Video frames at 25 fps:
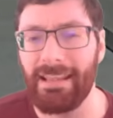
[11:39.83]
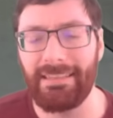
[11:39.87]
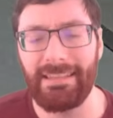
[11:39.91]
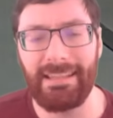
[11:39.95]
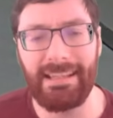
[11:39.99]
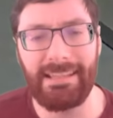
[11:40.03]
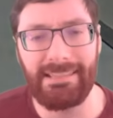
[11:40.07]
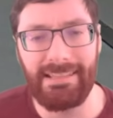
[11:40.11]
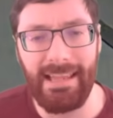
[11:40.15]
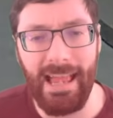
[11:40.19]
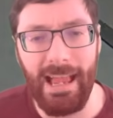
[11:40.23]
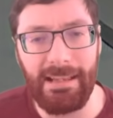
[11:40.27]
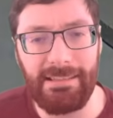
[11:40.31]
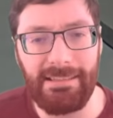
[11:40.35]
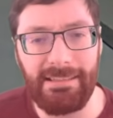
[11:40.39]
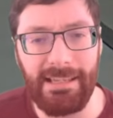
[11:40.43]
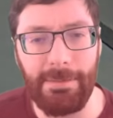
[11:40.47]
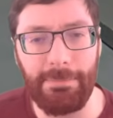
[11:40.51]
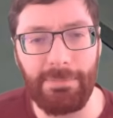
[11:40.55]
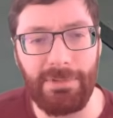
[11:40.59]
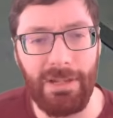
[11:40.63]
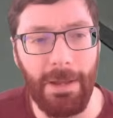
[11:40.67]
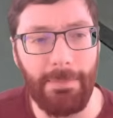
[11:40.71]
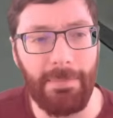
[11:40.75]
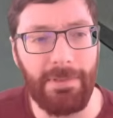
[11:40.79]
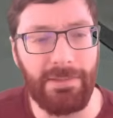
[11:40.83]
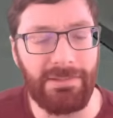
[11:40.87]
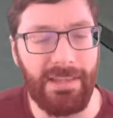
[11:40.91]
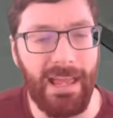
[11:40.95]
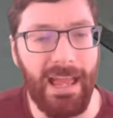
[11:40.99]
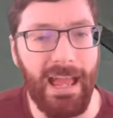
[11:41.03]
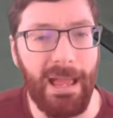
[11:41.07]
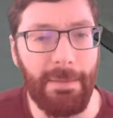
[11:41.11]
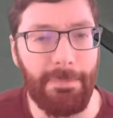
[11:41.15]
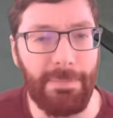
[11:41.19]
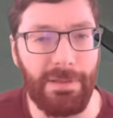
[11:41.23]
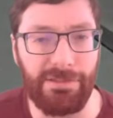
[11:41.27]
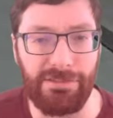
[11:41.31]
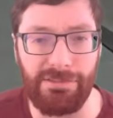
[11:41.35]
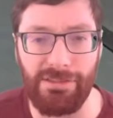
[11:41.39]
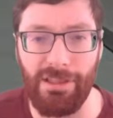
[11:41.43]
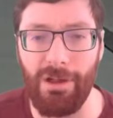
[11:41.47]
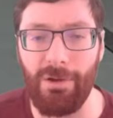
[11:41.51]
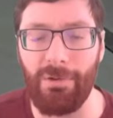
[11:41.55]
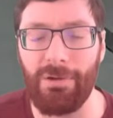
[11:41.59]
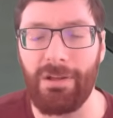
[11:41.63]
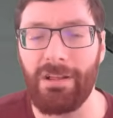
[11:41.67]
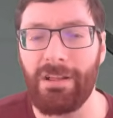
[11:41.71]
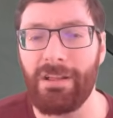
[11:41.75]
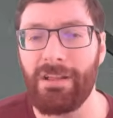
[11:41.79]
The exact same time this happens
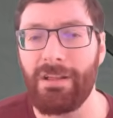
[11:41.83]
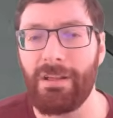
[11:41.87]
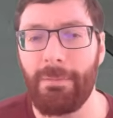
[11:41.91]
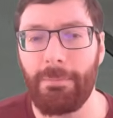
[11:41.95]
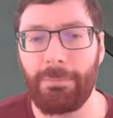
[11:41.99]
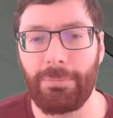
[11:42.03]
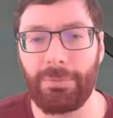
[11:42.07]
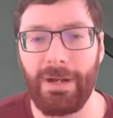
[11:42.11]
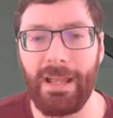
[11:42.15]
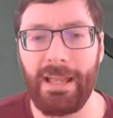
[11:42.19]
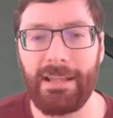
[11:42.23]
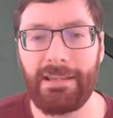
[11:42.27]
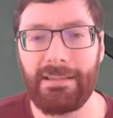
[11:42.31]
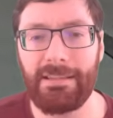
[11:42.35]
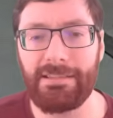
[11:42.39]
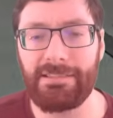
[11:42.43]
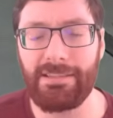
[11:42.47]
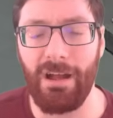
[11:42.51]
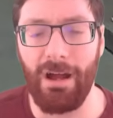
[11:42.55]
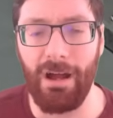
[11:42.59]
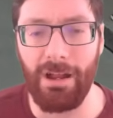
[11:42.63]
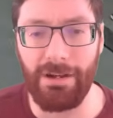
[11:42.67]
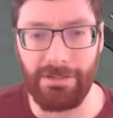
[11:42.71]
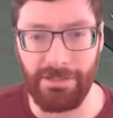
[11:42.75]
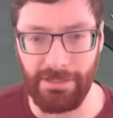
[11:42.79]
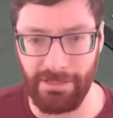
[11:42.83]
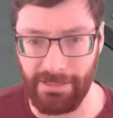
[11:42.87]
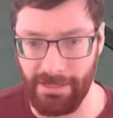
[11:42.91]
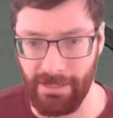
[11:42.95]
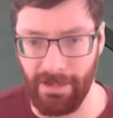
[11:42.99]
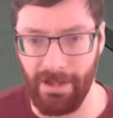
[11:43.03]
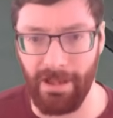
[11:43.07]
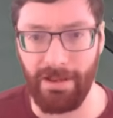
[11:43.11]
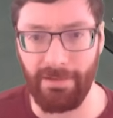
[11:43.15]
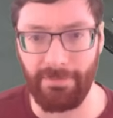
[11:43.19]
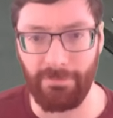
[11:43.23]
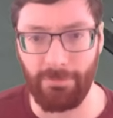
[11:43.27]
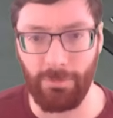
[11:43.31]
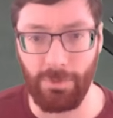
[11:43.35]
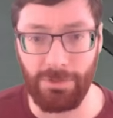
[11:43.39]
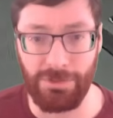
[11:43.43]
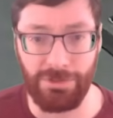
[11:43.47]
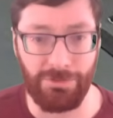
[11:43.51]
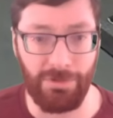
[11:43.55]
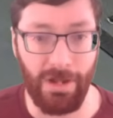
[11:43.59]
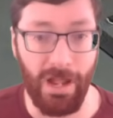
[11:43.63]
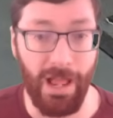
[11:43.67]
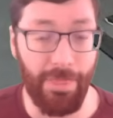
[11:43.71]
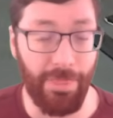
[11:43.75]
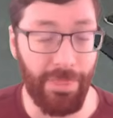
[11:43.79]
though, Branden's undercut,
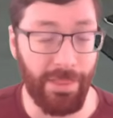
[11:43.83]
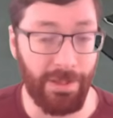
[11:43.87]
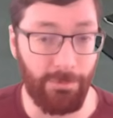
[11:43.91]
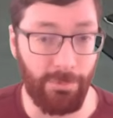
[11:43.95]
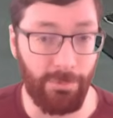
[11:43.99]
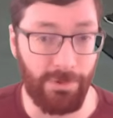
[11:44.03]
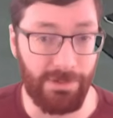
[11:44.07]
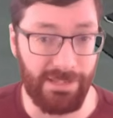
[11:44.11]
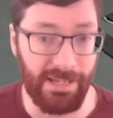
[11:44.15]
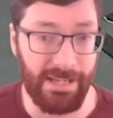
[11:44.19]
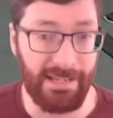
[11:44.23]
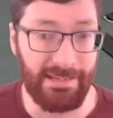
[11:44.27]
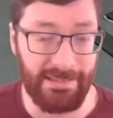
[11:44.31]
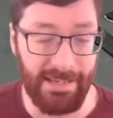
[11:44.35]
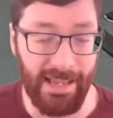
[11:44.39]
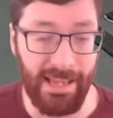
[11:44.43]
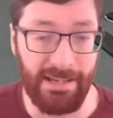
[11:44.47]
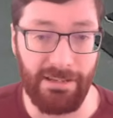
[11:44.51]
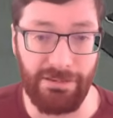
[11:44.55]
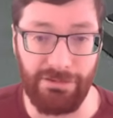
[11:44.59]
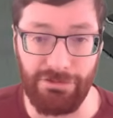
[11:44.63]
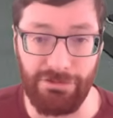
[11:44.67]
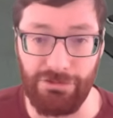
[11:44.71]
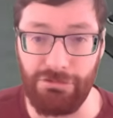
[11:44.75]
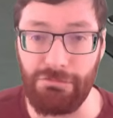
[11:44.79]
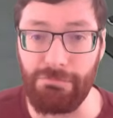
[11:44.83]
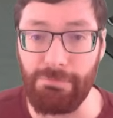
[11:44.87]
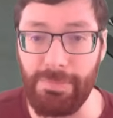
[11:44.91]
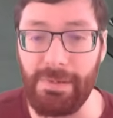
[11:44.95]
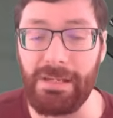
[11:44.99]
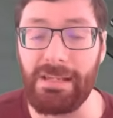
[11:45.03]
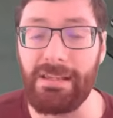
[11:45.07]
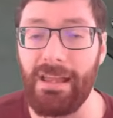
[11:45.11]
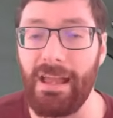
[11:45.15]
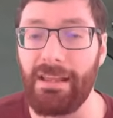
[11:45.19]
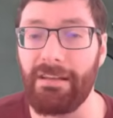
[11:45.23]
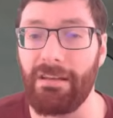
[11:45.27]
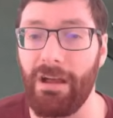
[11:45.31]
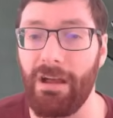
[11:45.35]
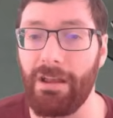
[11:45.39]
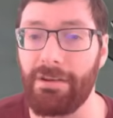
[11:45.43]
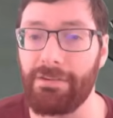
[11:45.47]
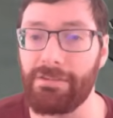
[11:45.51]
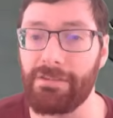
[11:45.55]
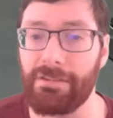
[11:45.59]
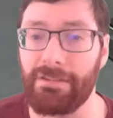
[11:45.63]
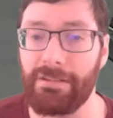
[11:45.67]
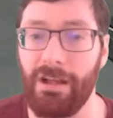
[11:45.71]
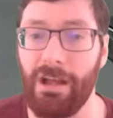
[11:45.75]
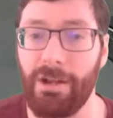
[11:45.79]
which I think was intended to be an
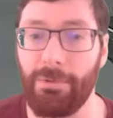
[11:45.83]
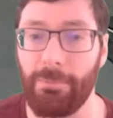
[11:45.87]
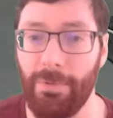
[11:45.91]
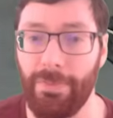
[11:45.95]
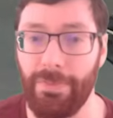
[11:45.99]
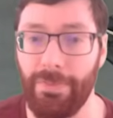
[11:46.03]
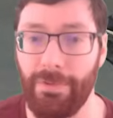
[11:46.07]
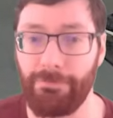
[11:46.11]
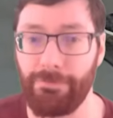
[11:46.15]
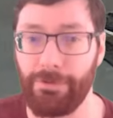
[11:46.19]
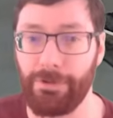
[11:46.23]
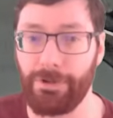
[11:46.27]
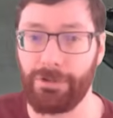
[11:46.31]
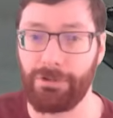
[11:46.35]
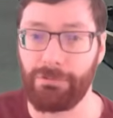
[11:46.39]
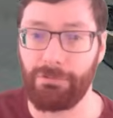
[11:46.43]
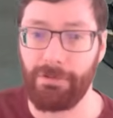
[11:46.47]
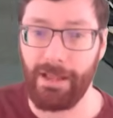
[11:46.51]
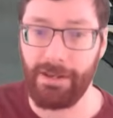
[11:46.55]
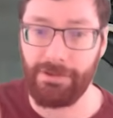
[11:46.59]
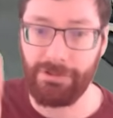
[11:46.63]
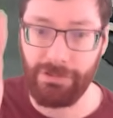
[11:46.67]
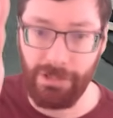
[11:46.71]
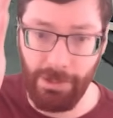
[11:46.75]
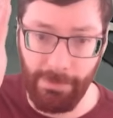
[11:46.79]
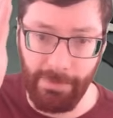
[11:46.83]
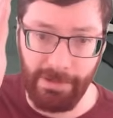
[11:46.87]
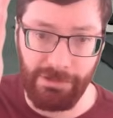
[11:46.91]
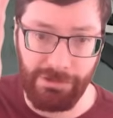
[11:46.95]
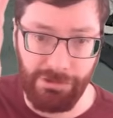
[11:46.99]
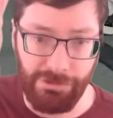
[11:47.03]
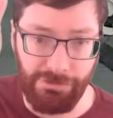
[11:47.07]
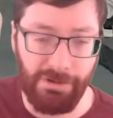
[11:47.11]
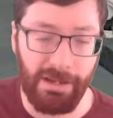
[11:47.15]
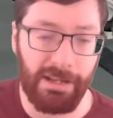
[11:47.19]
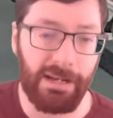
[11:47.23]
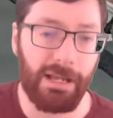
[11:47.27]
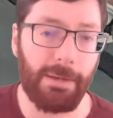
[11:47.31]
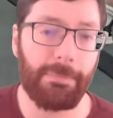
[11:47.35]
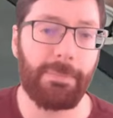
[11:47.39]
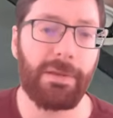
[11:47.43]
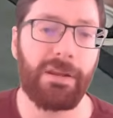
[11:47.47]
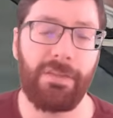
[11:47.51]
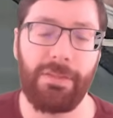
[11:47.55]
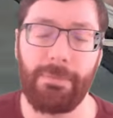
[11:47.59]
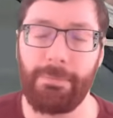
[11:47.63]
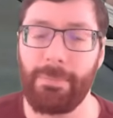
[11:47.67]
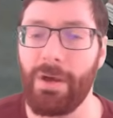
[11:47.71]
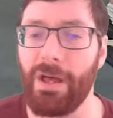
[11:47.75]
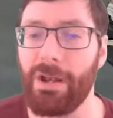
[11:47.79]
undercut with the vertical edge going straight up
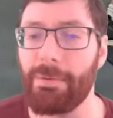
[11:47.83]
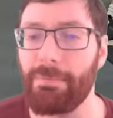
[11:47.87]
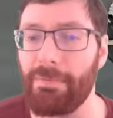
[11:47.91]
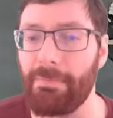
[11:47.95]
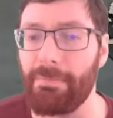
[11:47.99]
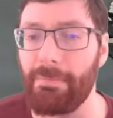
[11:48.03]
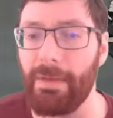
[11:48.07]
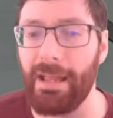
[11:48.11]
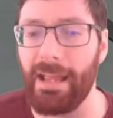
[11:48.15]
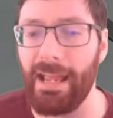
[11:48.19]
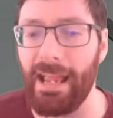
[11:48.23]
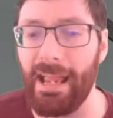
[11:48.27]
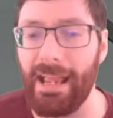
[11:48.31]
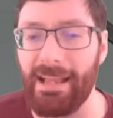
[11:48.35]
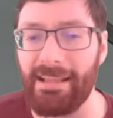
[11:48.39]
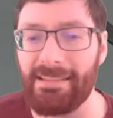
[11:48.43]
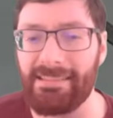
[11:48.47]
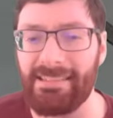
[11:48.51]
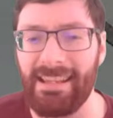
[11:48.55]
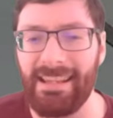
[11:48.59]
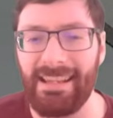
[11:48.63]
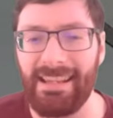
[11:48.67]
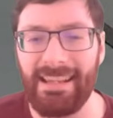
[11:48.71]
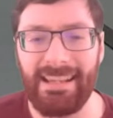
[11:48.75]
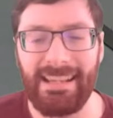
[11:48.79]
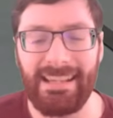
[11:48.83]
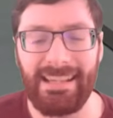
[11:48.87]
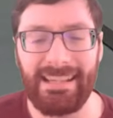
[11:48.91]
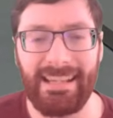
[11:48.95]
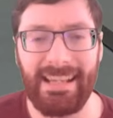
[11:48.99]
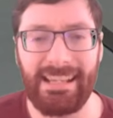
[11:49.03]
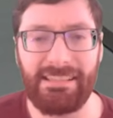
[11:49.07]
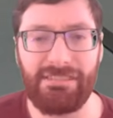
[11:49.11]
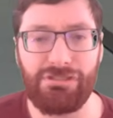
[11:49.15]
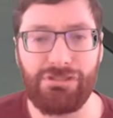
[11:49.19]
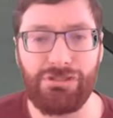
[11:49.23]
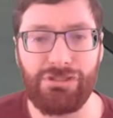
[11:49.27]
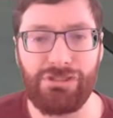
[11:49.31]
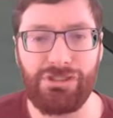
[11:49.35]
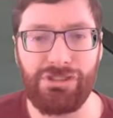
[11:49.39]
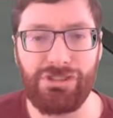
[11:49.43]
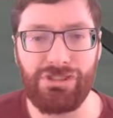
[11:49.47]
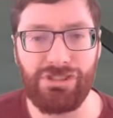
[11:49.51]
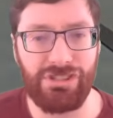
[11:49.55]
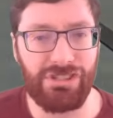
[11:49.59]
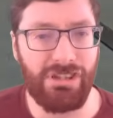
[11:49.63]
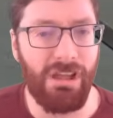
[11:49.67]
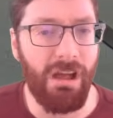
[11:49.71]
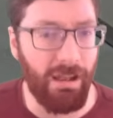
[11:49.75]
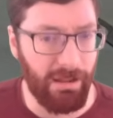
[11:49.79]
into the bottom of my hands, gets
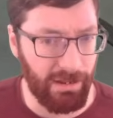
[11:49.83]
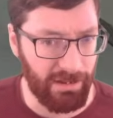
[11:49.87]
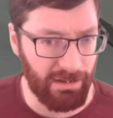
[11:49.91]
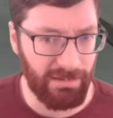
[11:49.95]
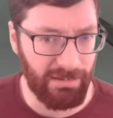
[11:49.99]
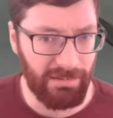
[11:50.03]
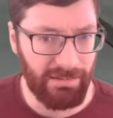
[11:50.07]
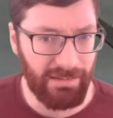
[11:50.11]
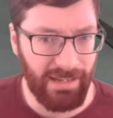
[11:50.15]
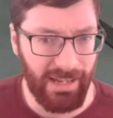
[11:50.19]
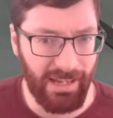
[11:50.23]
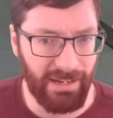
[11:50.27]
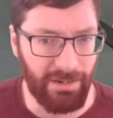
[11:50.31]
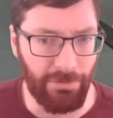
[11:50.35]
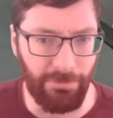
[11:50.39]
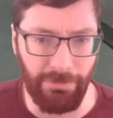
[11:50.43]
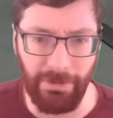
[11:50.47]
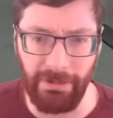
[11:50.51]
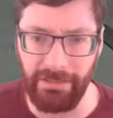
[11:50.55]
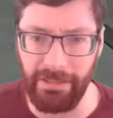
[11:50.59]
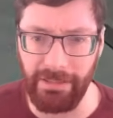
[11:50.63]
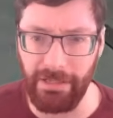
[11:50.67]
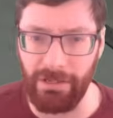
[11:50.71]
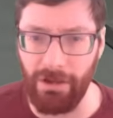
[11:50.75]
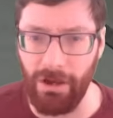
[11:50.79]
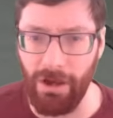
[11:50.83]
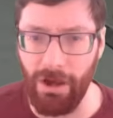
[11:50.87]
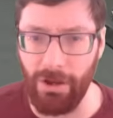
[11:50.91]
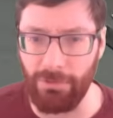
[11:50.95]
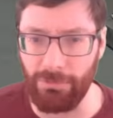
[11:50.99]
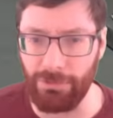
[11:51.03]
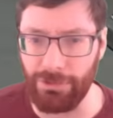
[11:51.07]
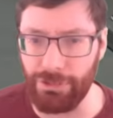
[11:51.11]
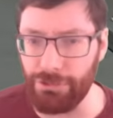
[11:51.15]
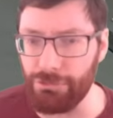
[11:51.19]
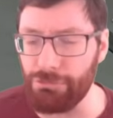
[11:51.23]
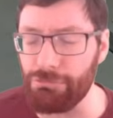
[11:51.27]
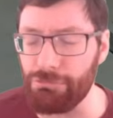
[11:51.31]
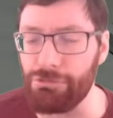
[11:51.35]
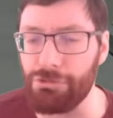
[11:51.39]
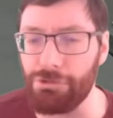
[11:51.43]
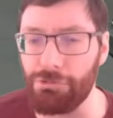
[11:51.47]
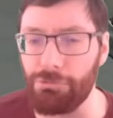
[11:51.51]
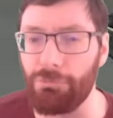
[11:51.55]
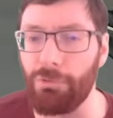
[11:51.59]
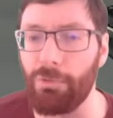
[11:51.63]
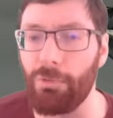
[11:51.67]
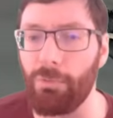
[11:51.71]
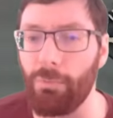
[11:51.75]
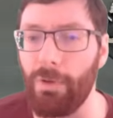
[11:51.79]
stuck in a really
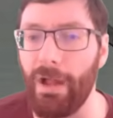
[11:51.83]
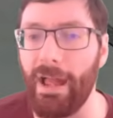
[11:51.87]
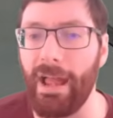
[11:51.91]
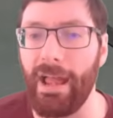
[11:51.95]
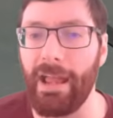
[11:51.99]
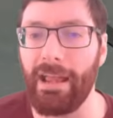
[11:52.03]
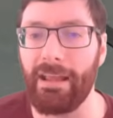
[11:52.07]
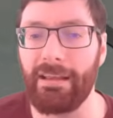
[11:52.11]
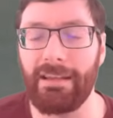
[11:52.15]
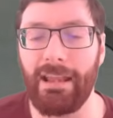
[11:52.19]
unusual way.